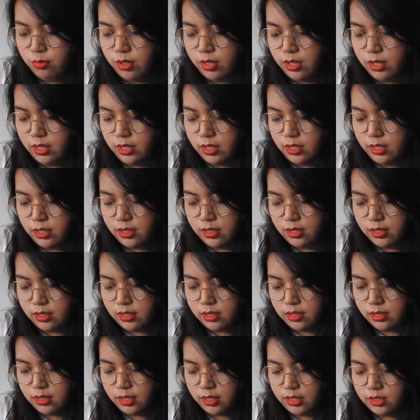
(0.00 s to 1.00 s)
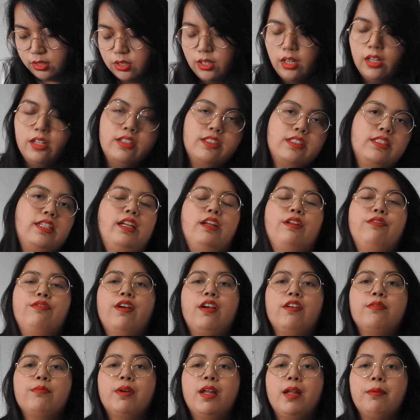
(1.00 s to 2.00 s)
was $6.95,
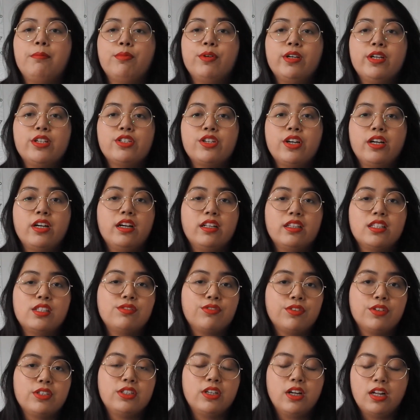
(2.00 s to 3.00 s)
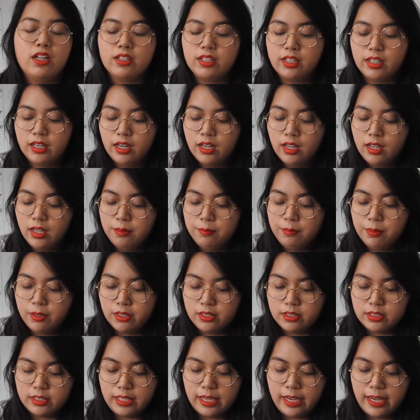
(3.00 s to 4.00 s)
but I'm pretty sure I got this for $1
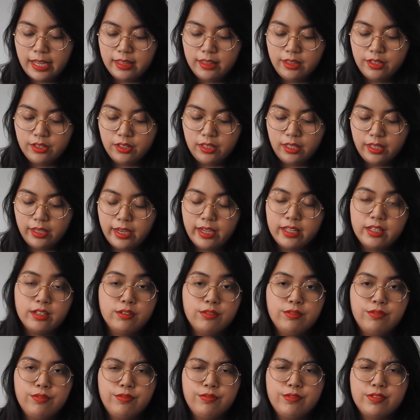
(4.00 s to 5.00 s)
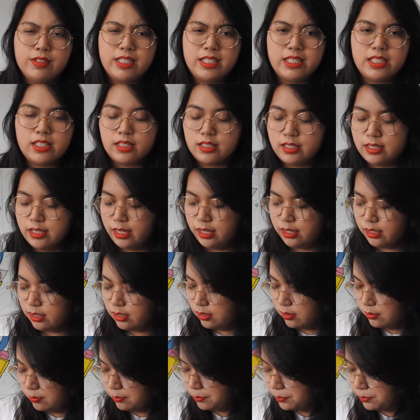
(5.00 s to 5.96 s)
because they had their like end of season sale.